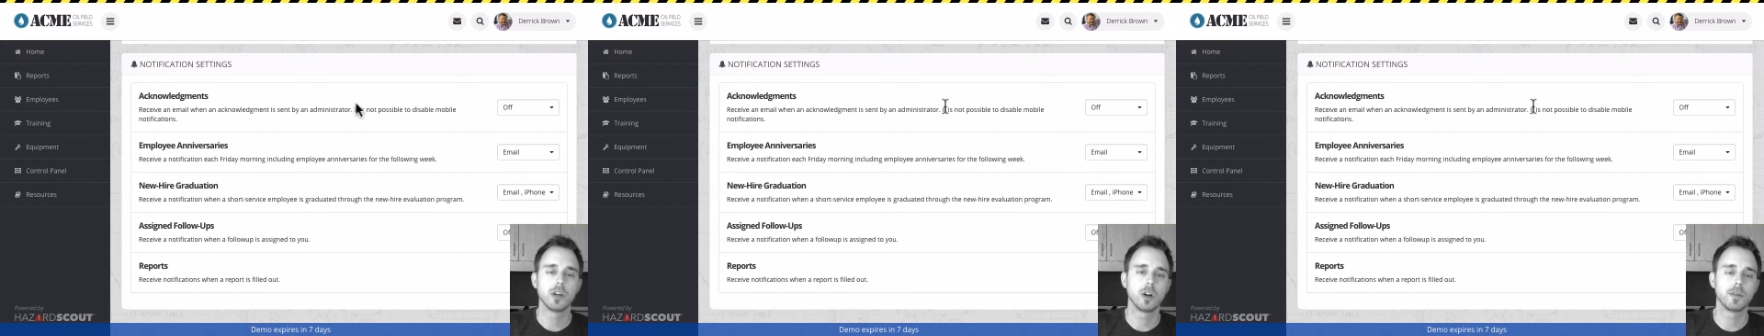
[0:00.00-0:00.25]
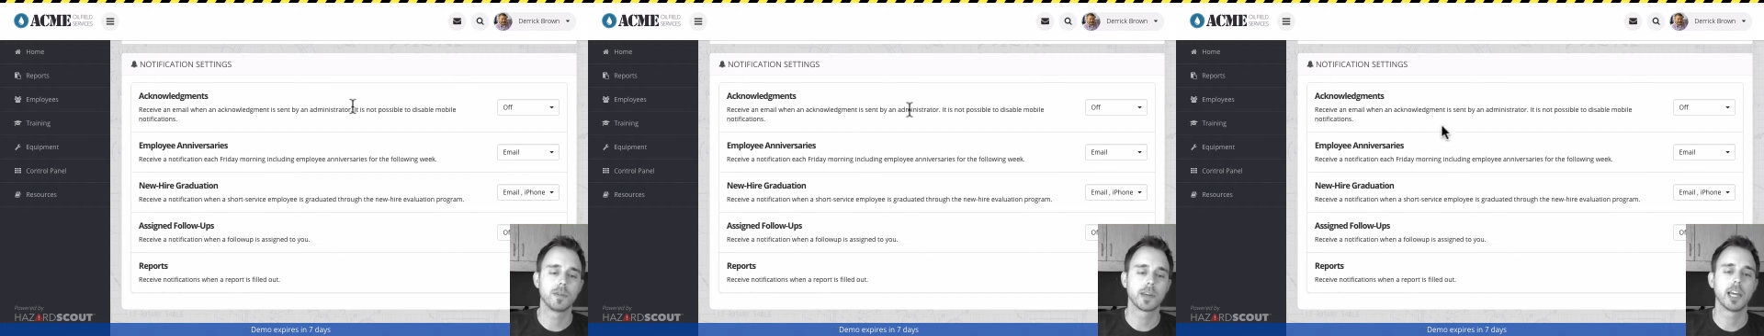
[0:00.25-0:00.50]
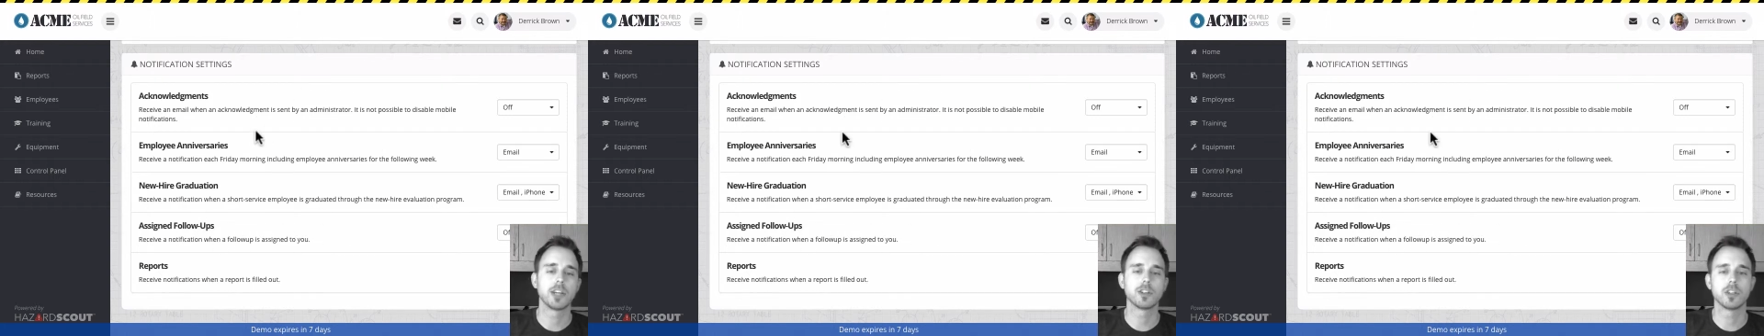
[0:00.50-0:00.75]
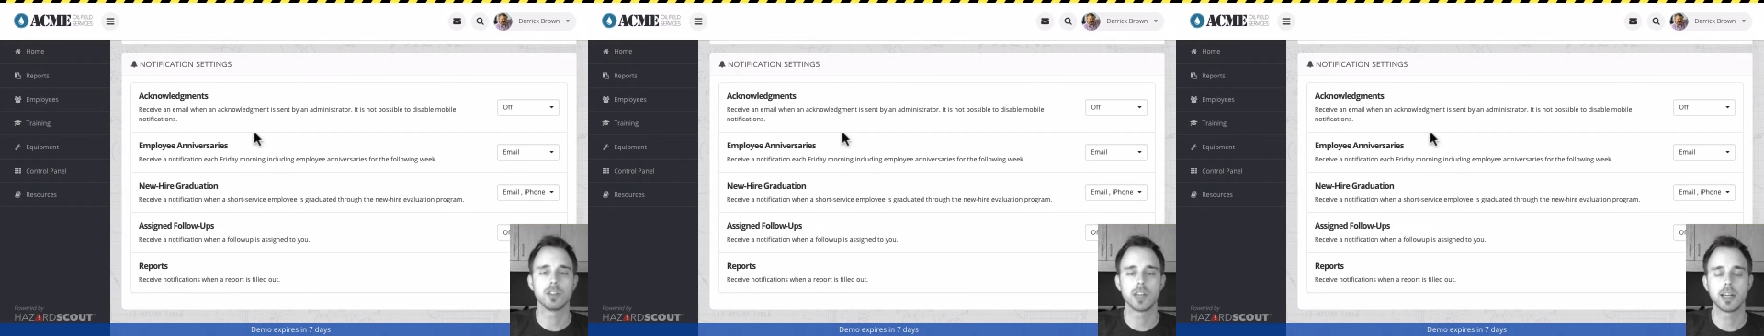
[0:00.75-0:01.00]

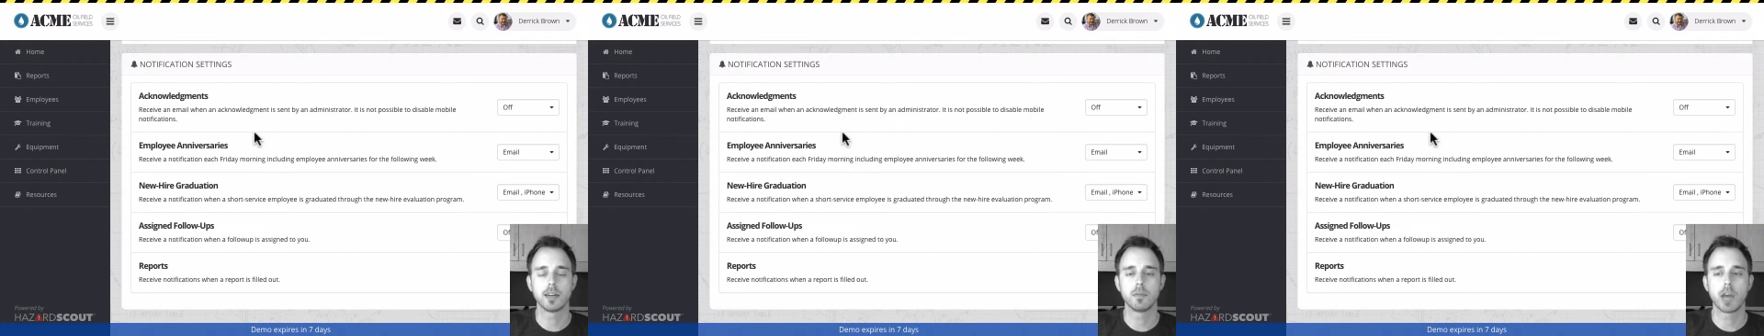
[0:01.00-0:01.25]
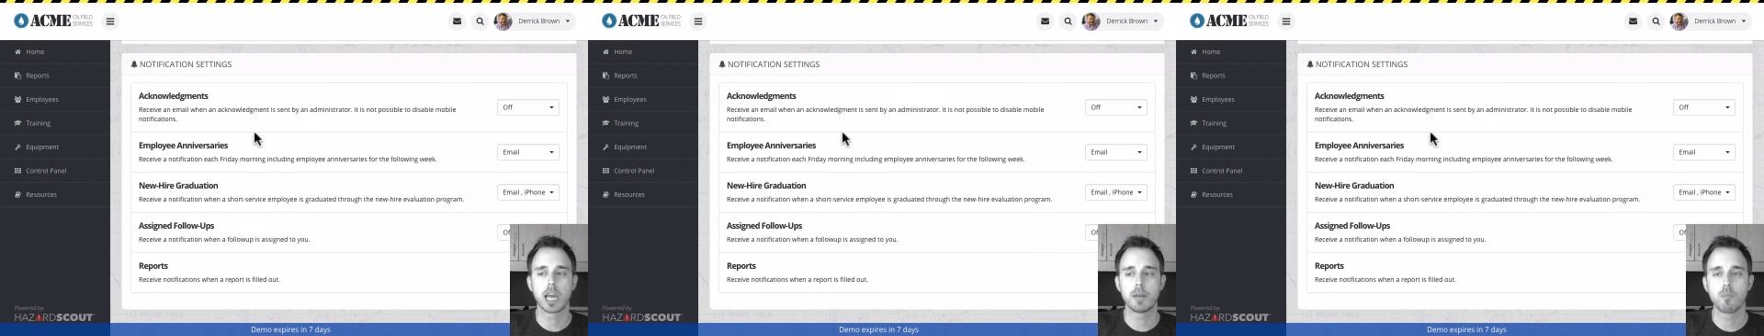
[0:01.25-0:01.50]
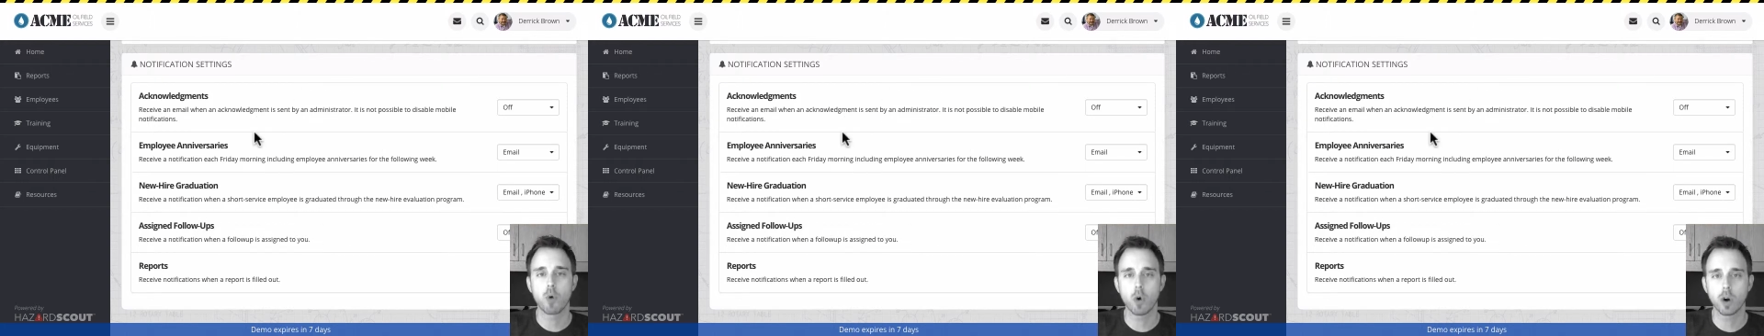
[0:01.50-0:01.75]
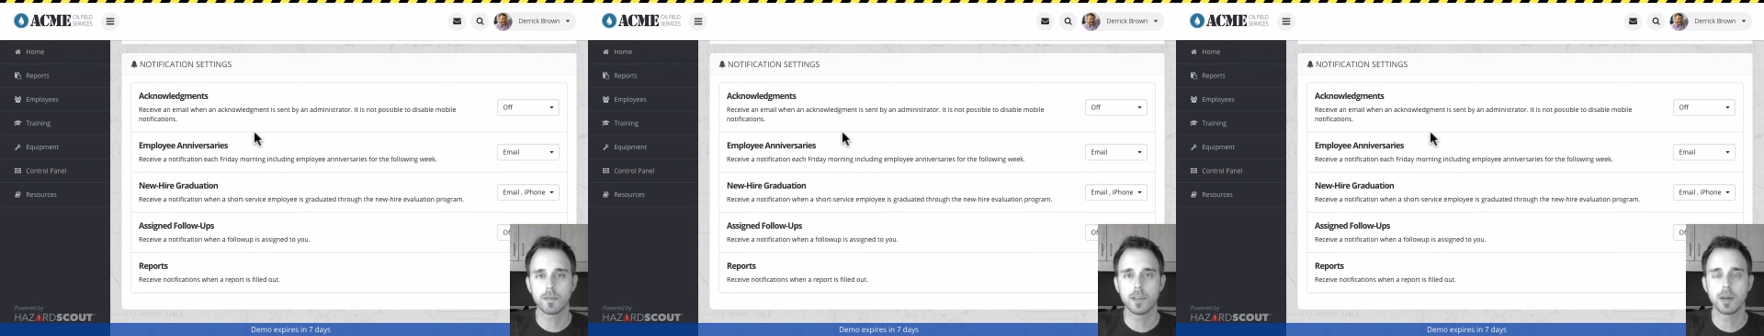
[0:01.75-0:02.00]
notifications, and
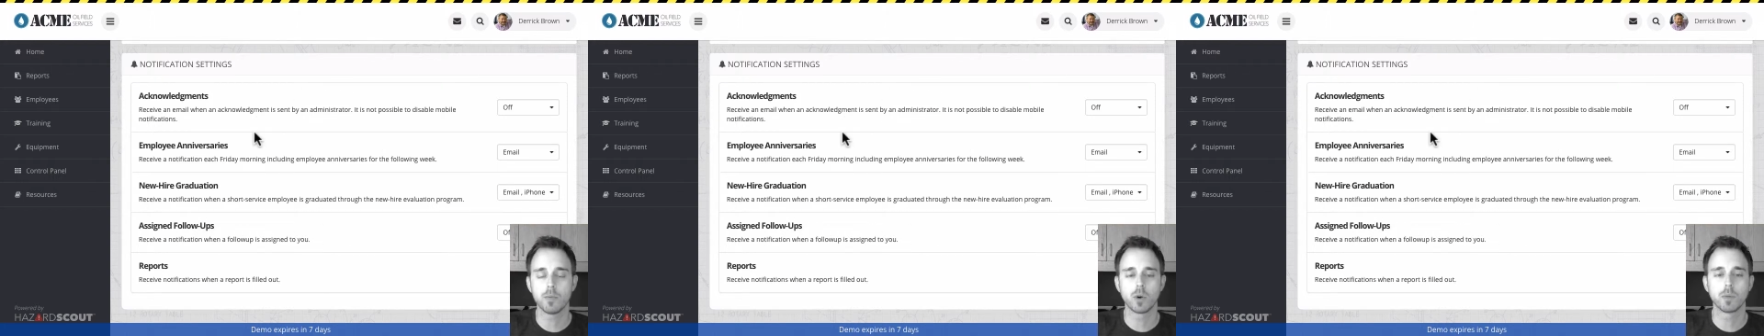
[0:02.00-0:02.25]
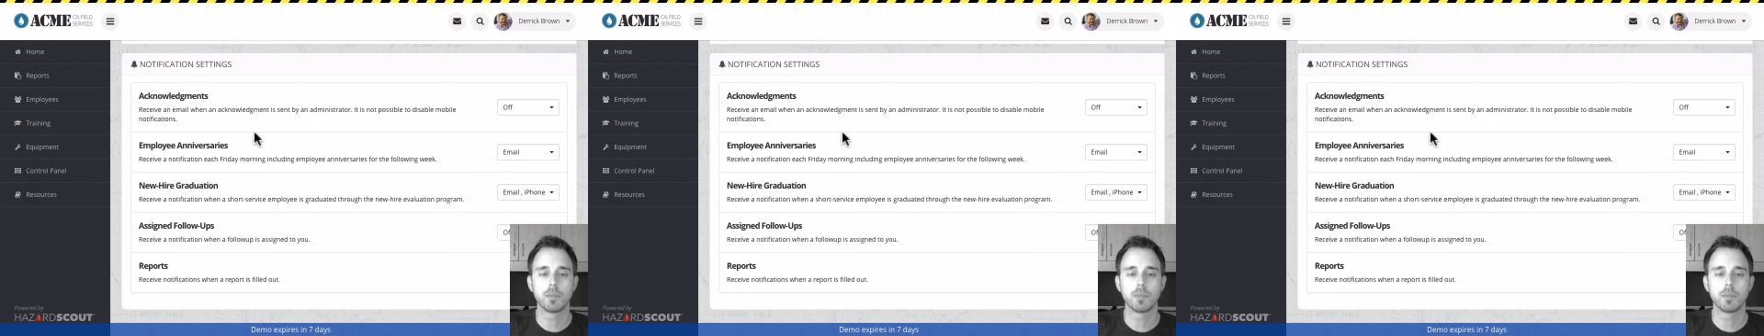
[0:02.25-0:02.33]
more of them will